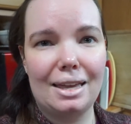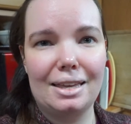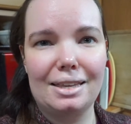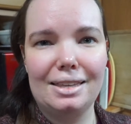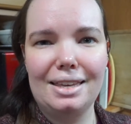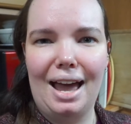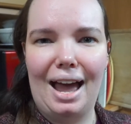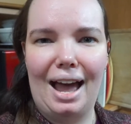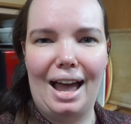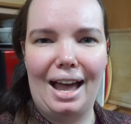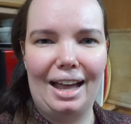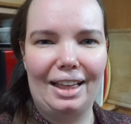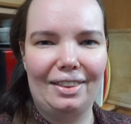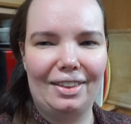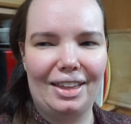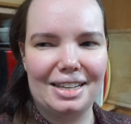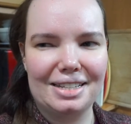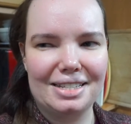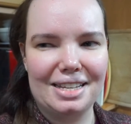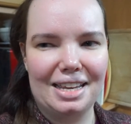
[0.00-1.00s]
yeah, I
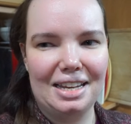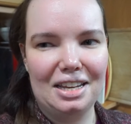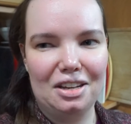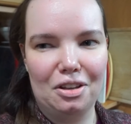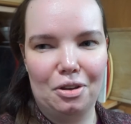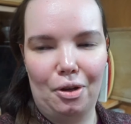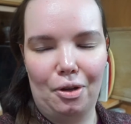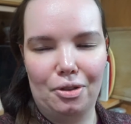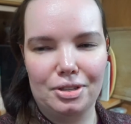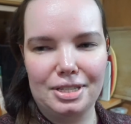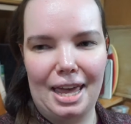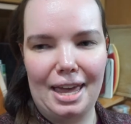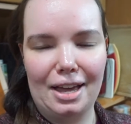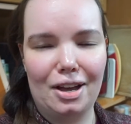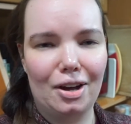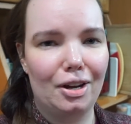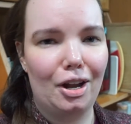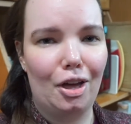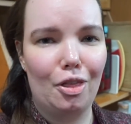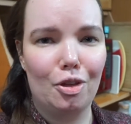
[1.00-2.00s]
like tend to take
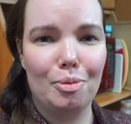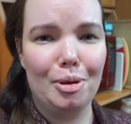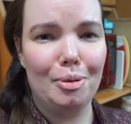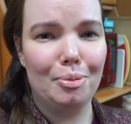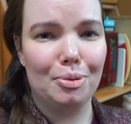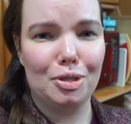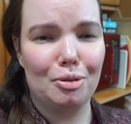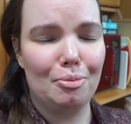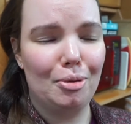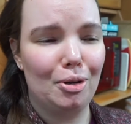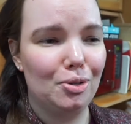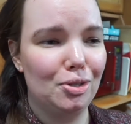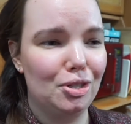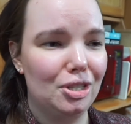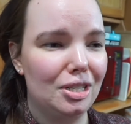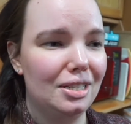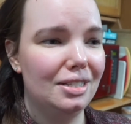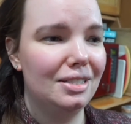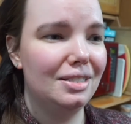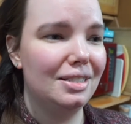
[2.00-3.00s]
on other people's
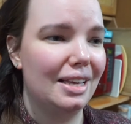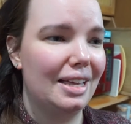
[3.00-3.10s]
emotions